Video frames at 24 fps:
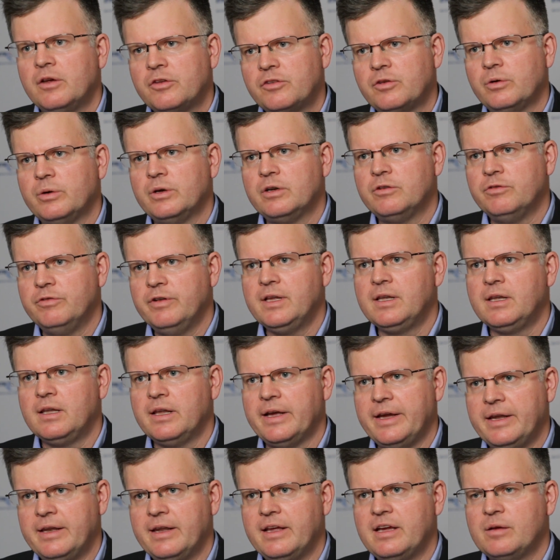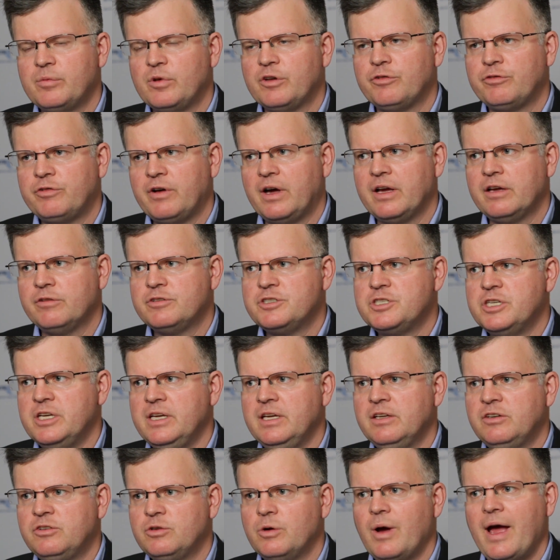So it will enable
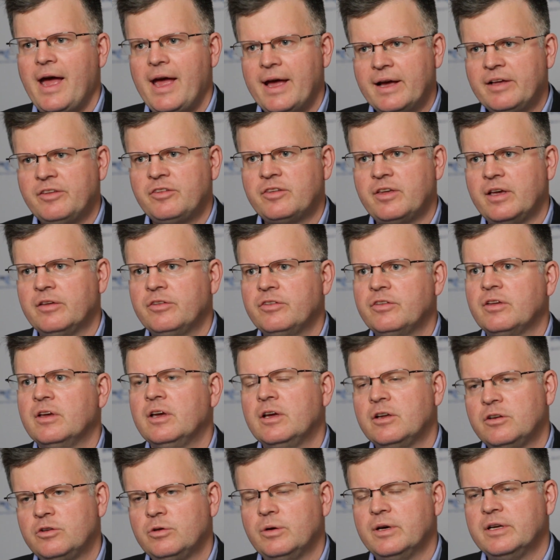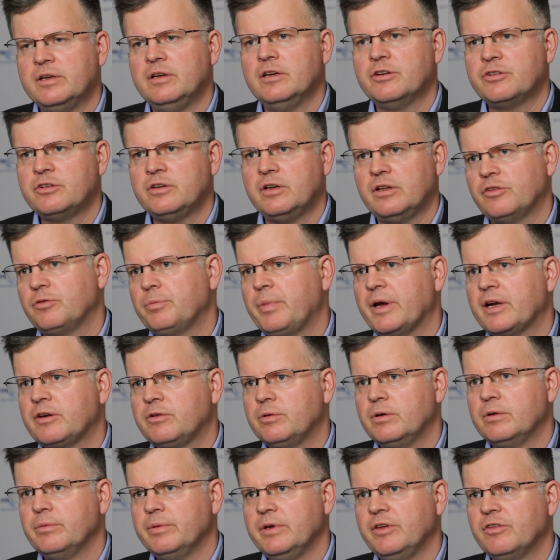5G to access to additional
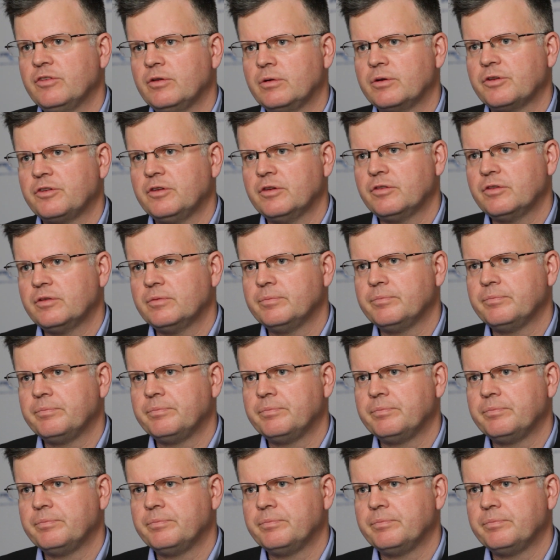spectral resources.